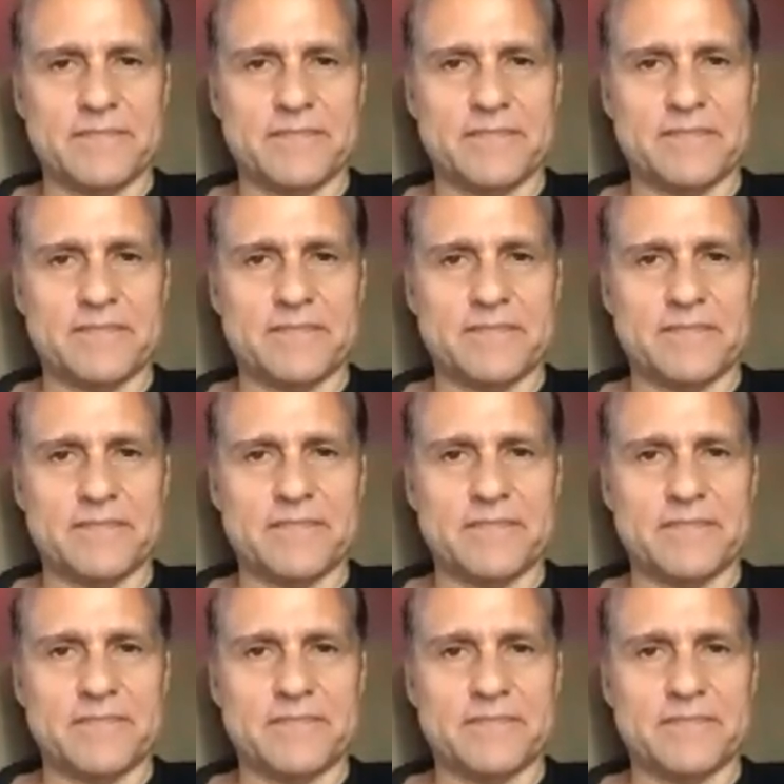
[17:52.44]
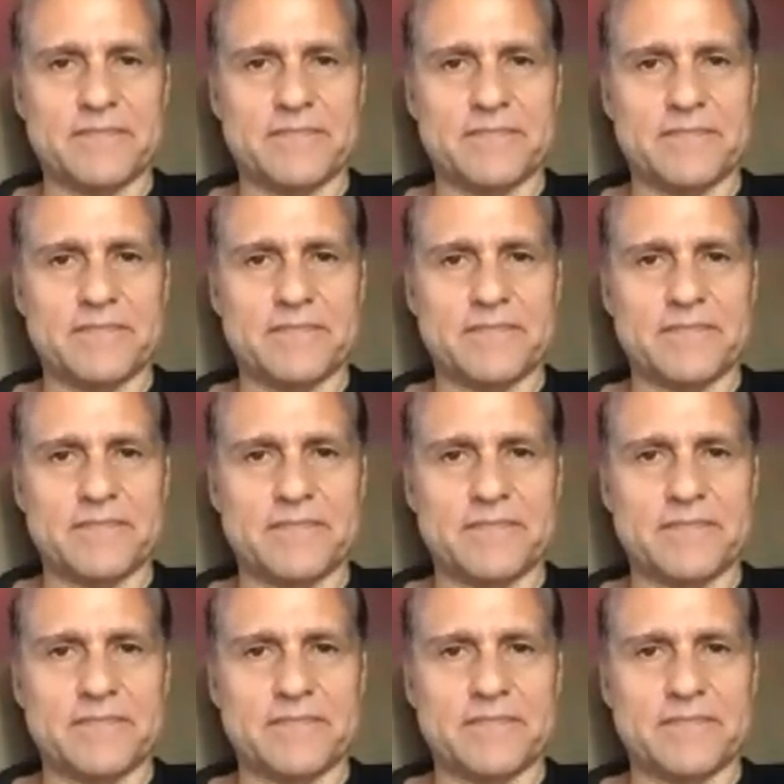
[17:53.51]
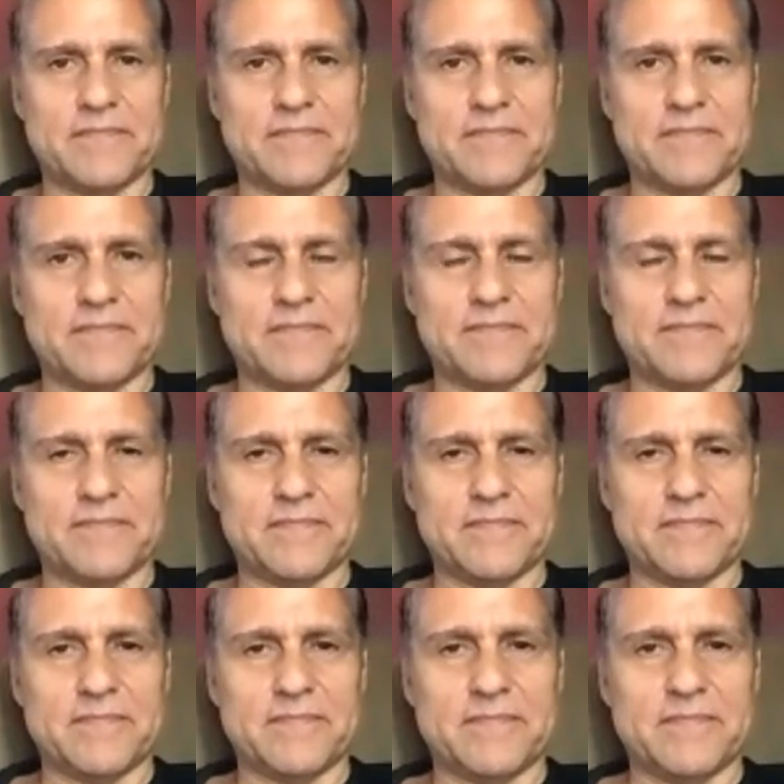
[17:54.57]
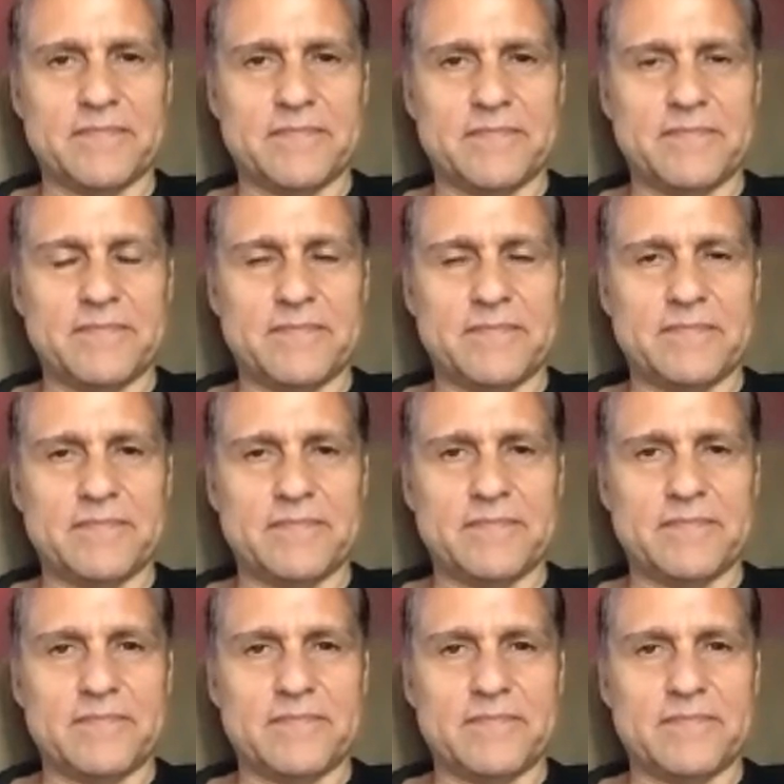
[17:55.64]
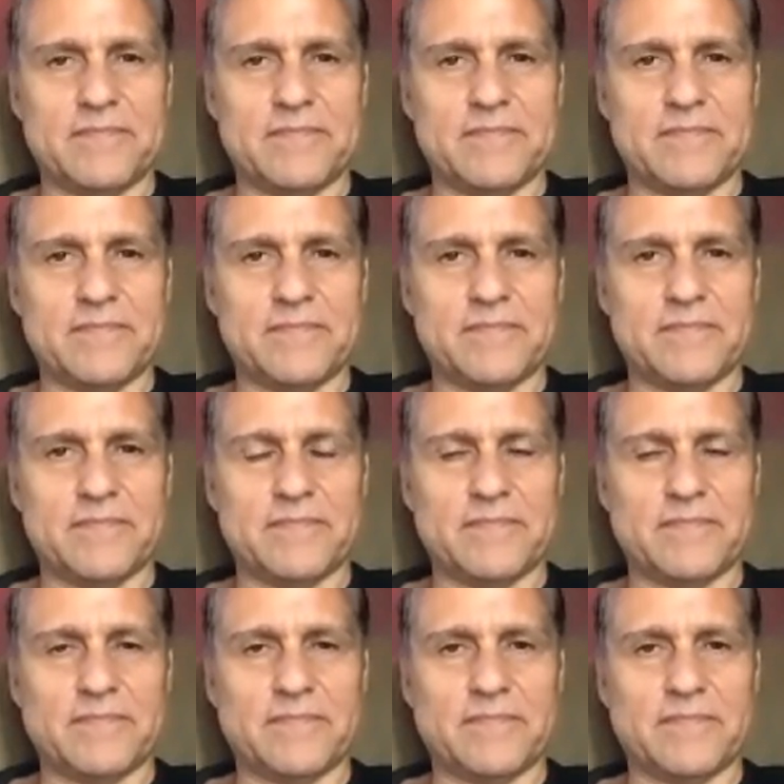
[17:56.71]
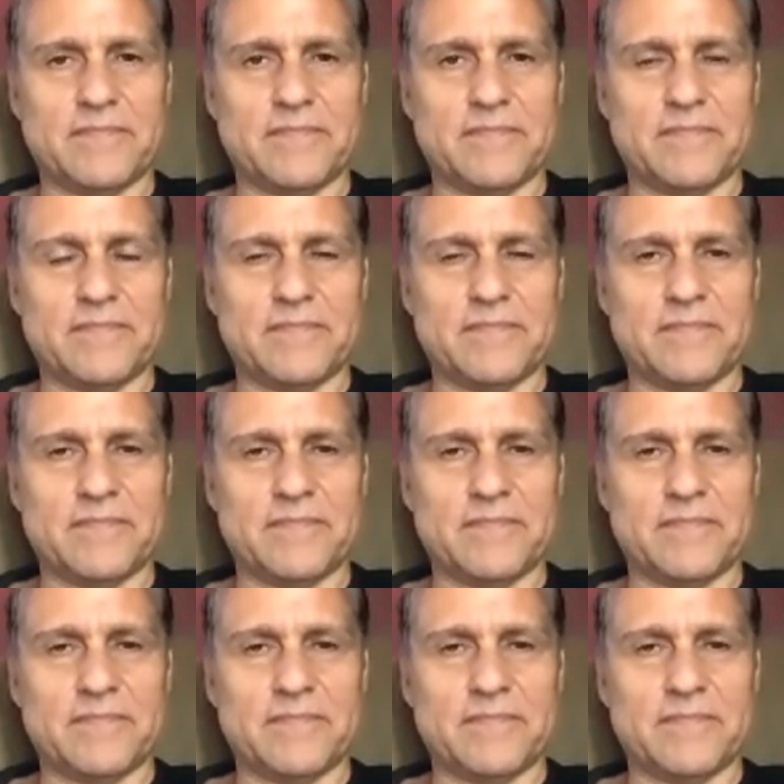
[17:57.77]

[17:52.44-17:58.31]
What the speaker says: (silent)